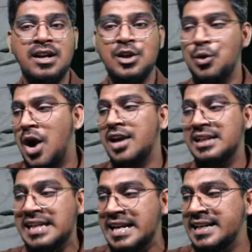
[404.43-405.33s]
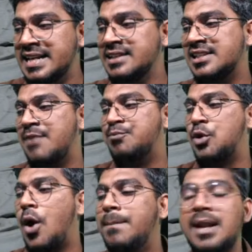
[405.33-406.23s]
You are needing some
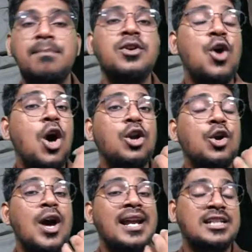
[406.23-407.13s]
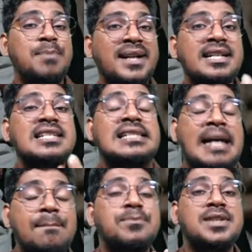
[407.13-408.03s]
problem. You are expecting
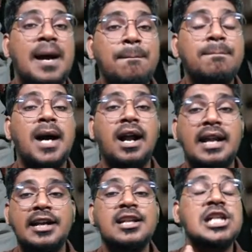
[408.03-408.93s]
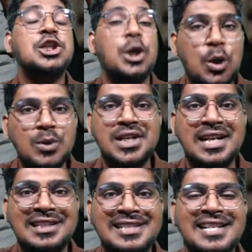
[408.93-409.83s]
some
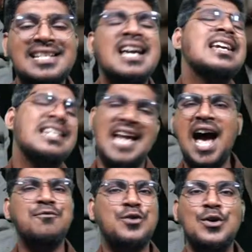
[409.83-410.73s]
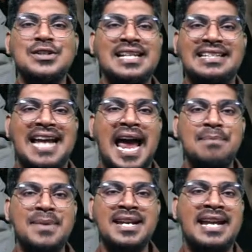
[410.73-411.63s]
solution in the sense. Yeah, of course it
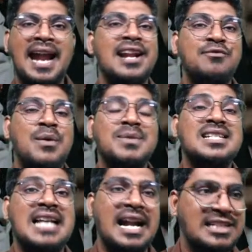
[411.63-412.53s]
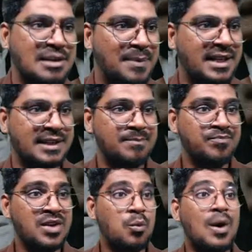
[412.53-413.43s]
can be get it from the ChatGPT.
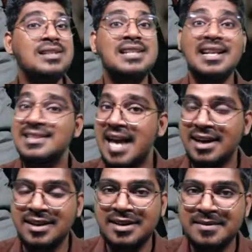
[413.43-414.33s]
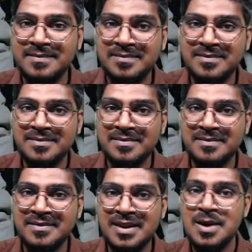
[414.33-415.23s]
What is that exactly?
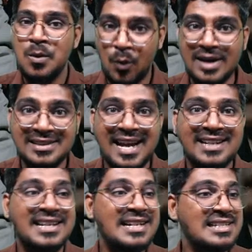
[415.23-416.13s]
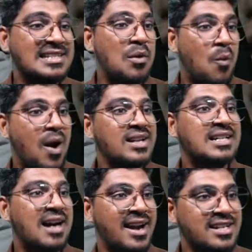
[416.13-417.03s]
What is that? It is the
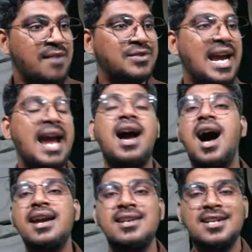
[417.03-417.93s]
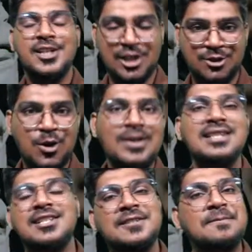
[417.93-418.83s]
one kind of the AI
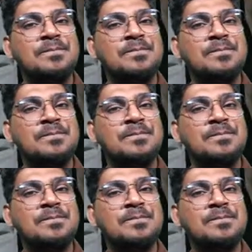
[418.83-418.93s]
technology,